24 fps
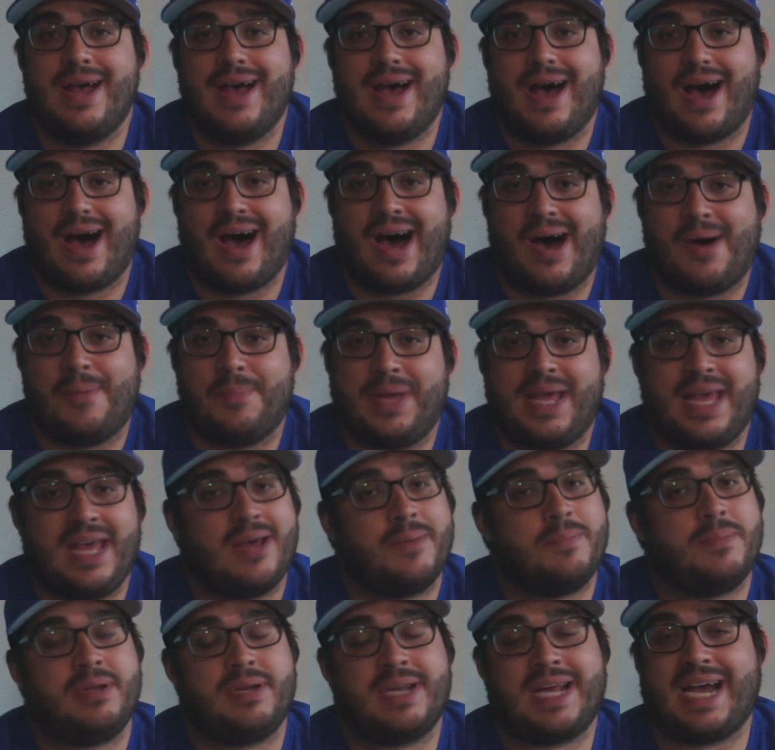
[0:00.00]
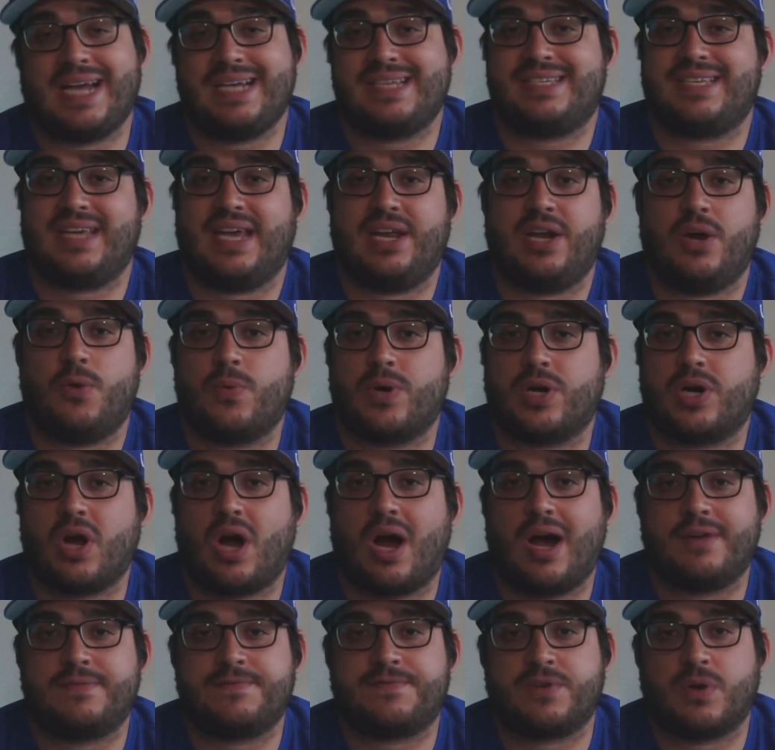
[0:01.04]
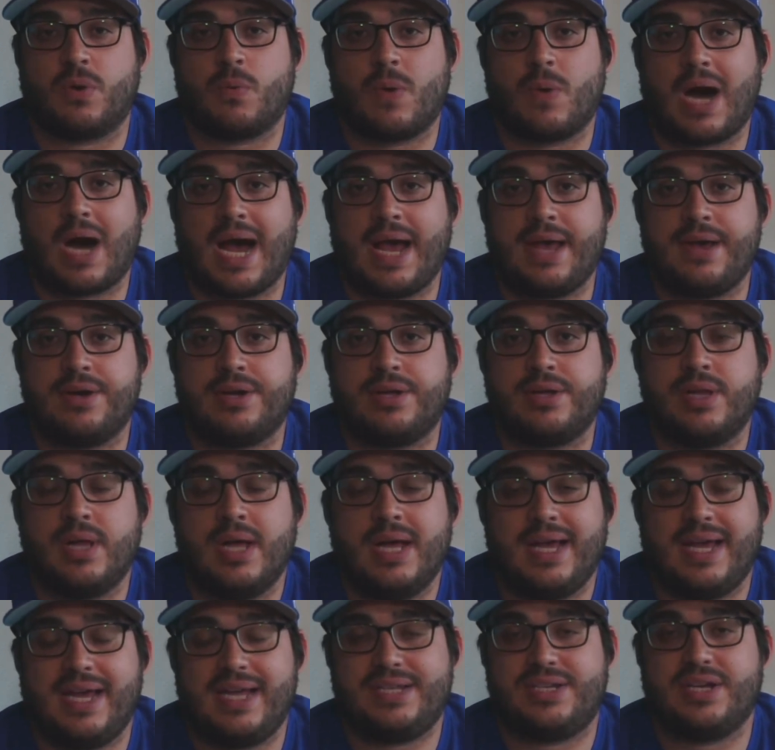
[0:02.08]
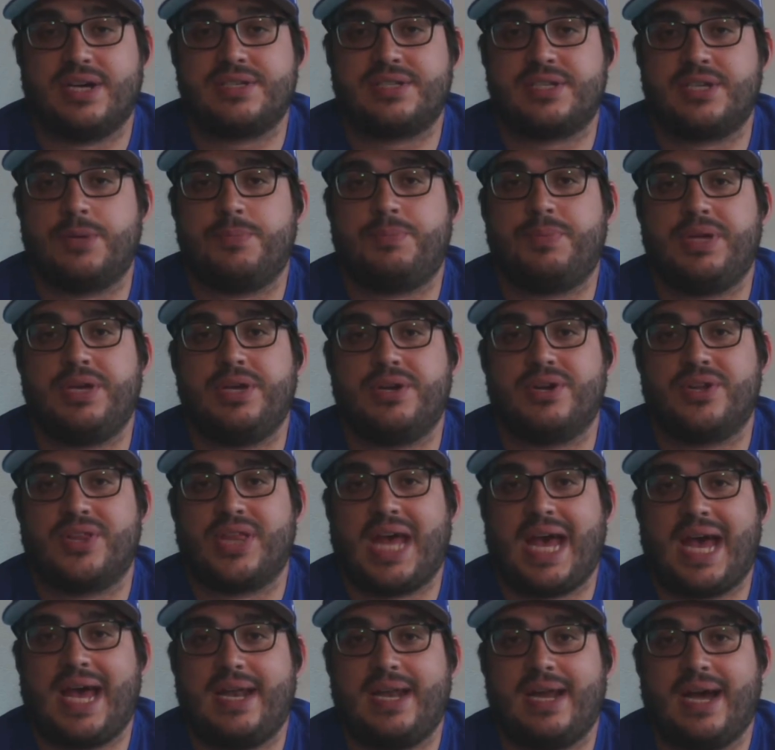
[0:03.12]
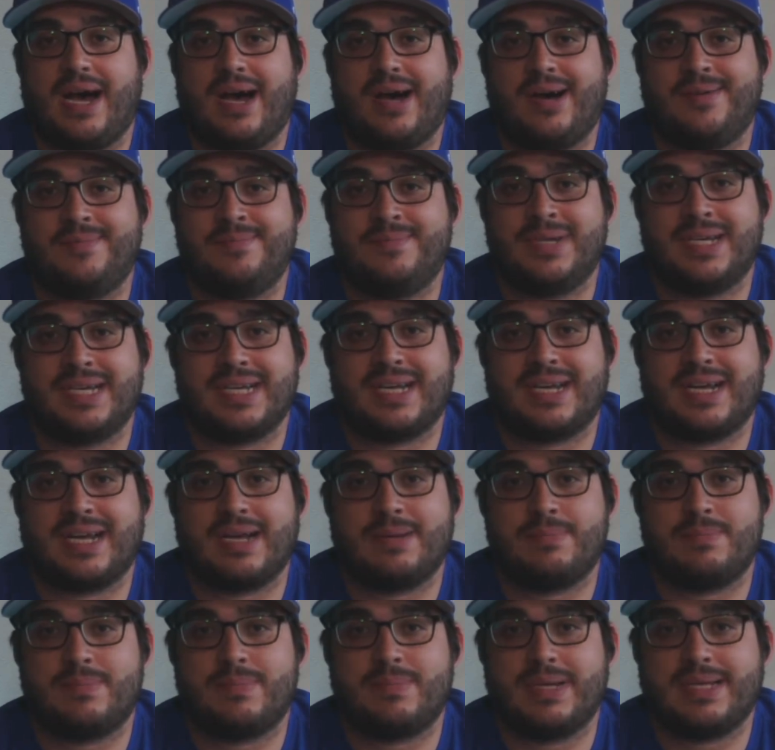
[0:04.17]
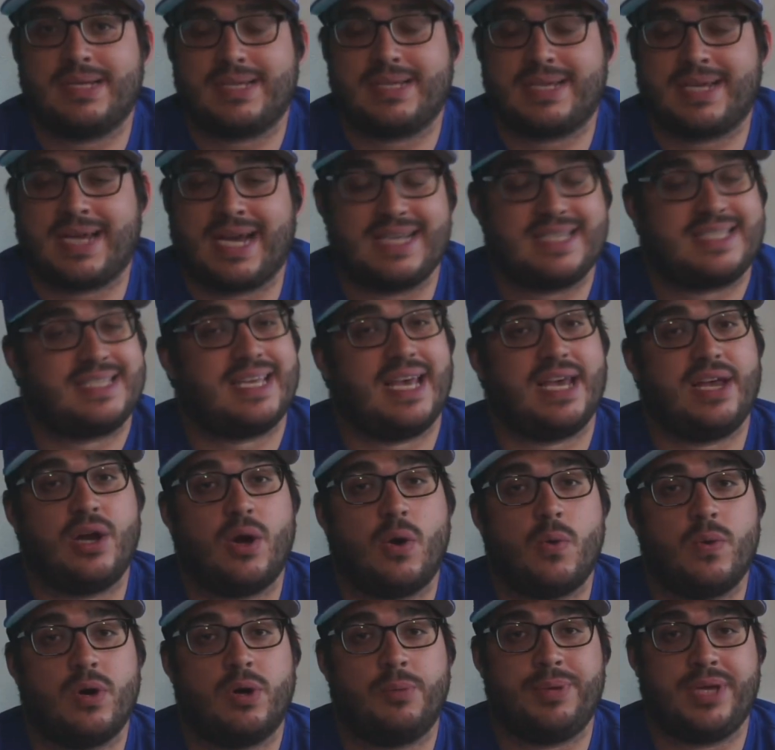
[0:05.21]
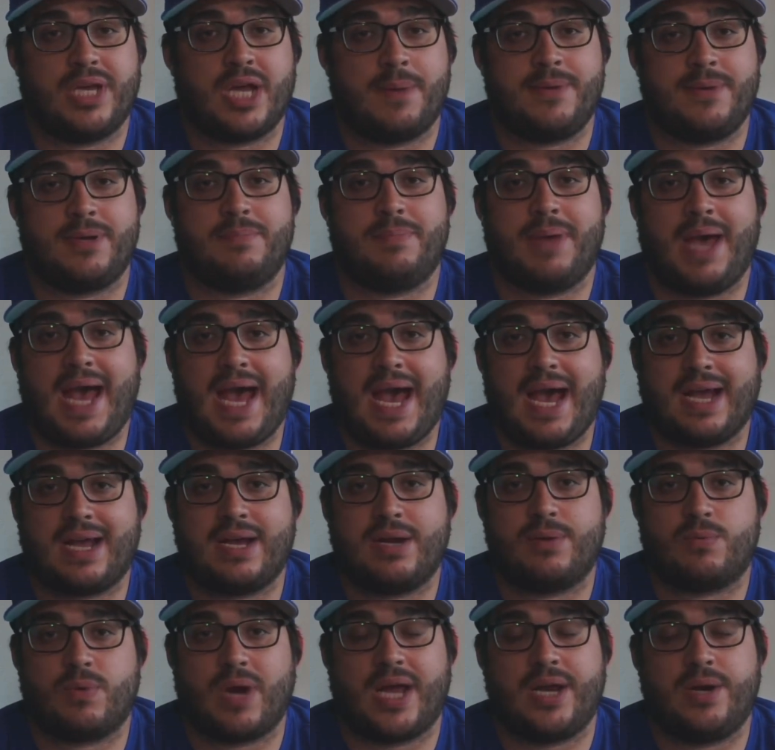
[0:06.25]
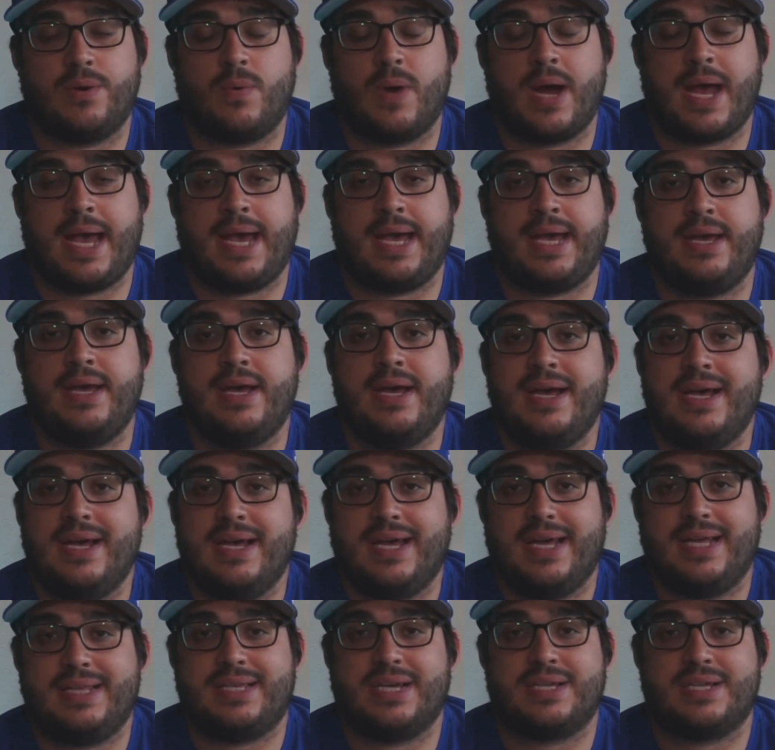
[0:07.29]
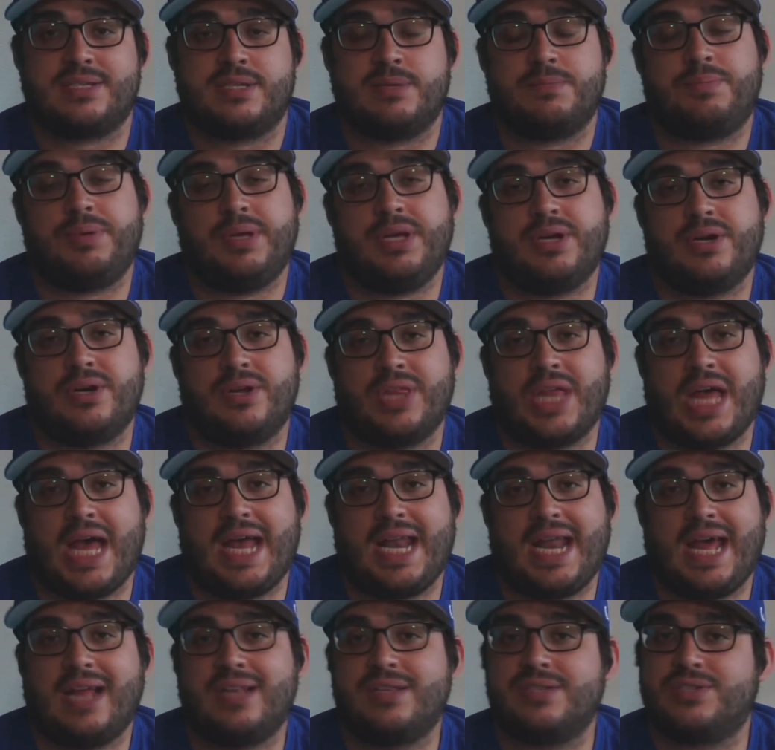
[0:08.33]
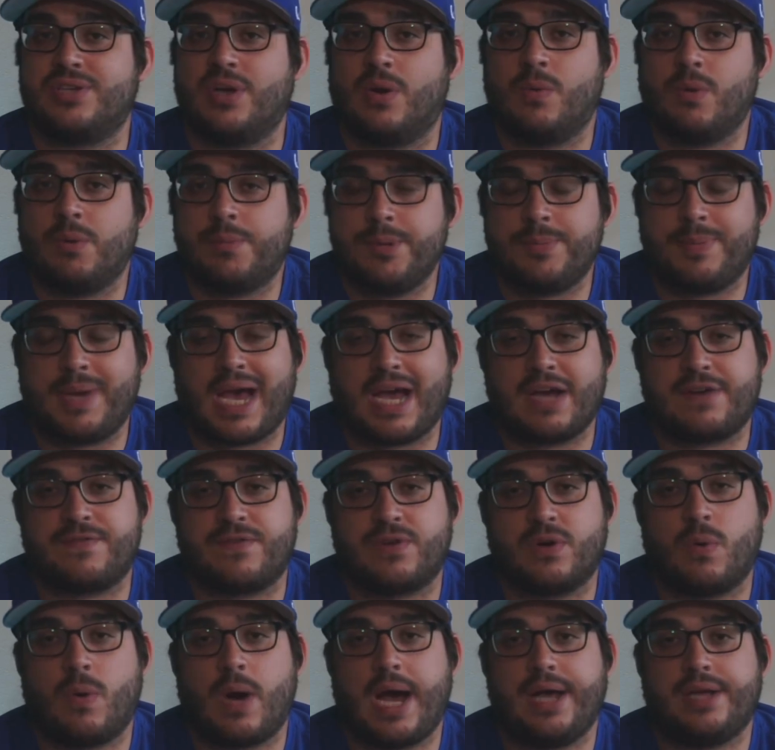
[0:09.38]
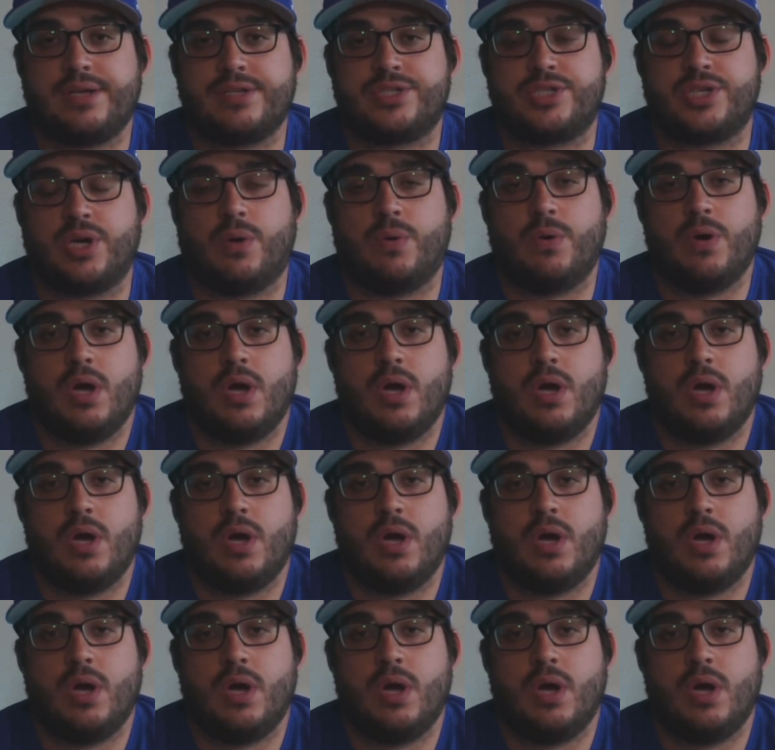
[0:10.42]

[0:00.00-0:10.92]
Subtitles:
Him and Caicedo were gone for a while. It doesn't appear that Caicedo will be coming back right away. It doesn't appear that Enzo will be back for a while. So